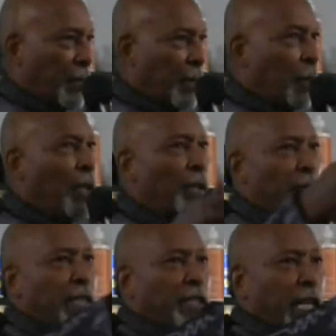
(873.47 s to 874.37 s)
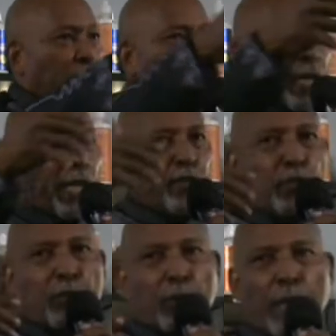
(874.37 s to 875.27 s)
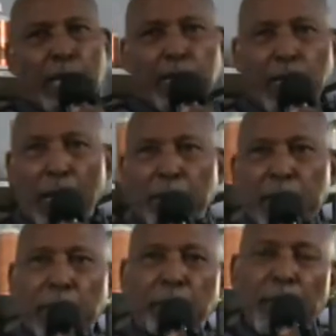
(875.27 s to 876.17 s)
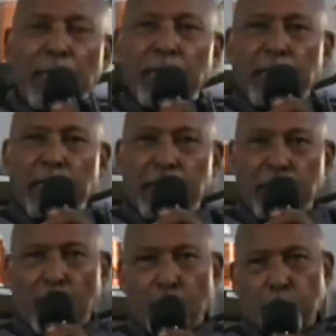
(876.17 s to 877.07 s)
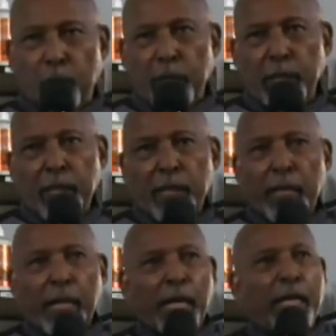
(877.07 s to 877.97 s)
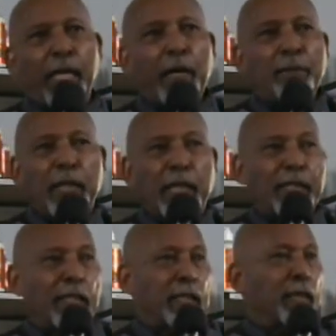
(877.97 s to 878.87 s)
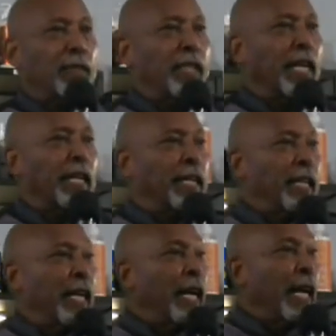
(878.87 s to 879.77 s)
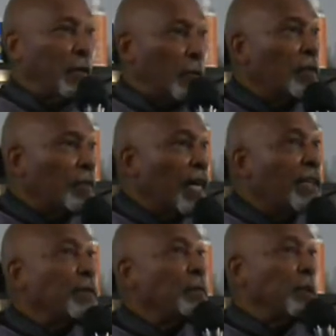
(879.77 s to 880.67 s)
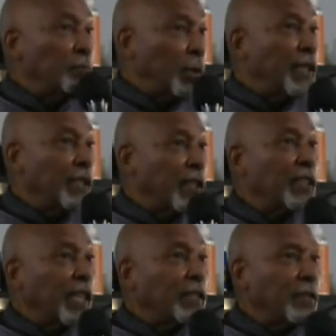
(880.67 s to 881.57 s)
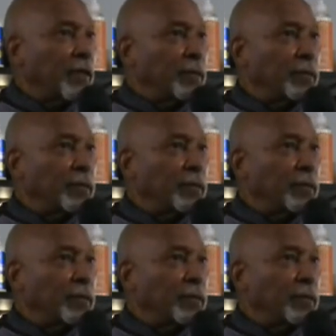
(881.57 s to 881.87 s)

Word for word: when things come against you economically, politically, and culturally. And it comes against us every day. And we fight it, we've been pretty successful.